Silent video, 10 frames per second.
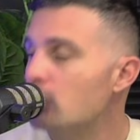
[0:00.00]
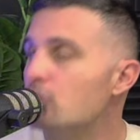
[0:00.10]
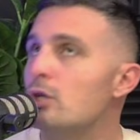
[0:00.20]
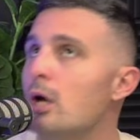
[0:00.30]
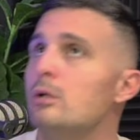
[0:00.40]

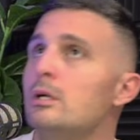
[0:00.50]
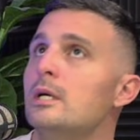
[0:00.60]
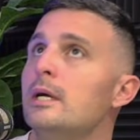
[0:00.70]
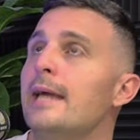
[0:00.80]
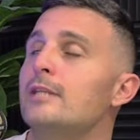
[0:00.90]
So
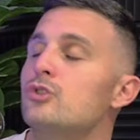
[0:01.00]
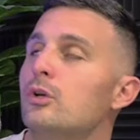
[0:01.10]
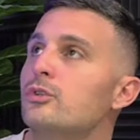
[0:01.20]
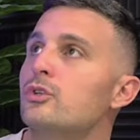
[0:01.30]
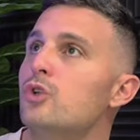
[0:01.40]
it's
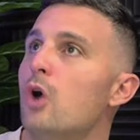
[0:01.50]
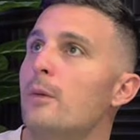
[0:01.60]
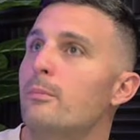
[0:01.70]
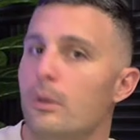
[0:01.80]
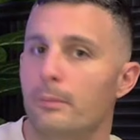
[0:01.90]
not to
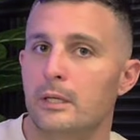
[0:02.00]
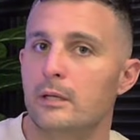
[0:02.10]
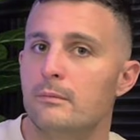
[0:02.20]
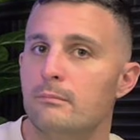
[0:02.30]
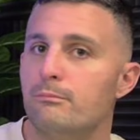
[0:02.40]
knock
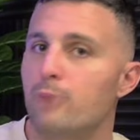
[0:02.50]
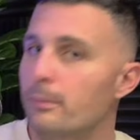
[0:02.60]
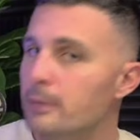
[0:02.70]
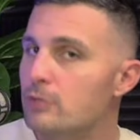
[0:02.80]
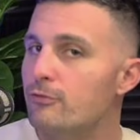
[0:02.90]
property.
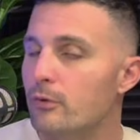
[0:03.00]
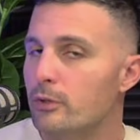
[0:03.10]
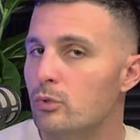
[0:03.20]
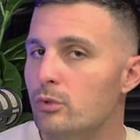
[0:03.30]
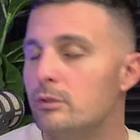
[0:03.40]
Property is very
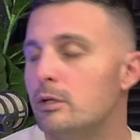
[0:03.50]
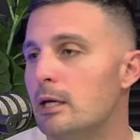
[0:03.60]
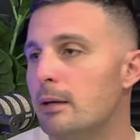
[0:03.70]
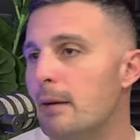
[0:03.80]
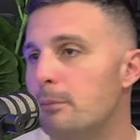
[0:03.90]
good.
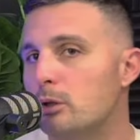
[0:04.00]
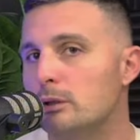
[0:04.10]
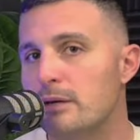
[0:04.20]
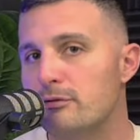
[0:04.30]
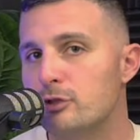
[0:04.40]
Being able to
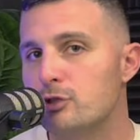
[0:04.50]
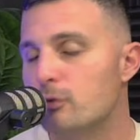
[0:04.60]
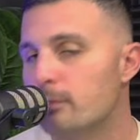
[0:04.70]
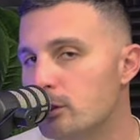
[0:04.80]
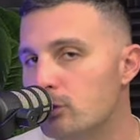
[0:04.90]
leverage
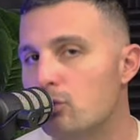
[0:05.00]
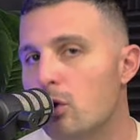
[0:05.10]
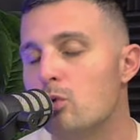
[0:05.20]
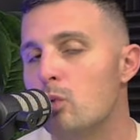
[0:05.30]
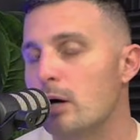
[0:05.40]
from it to
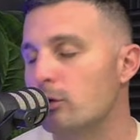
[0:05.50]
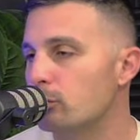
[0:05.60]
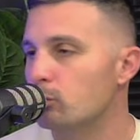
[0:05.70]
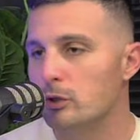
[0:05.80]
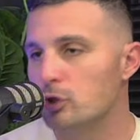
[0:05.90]
grow wealth.
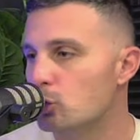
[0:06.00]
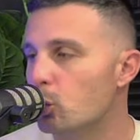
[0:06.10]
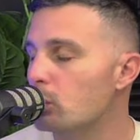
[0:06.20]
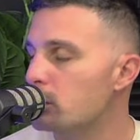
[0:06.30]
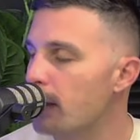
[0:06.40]
We just
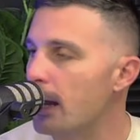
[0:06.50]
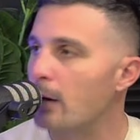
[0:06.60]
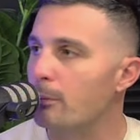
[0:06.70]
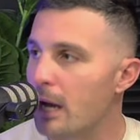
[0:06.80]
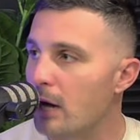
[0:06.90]
talked about
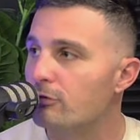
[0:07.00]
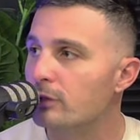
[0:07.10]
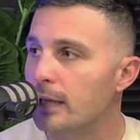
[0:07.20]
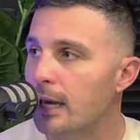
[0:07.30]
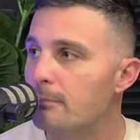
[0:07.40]
how
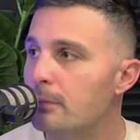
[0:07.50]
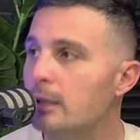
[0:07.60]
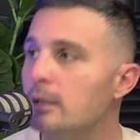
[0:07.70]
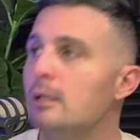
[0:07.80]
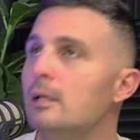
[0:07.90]
powerful it can be.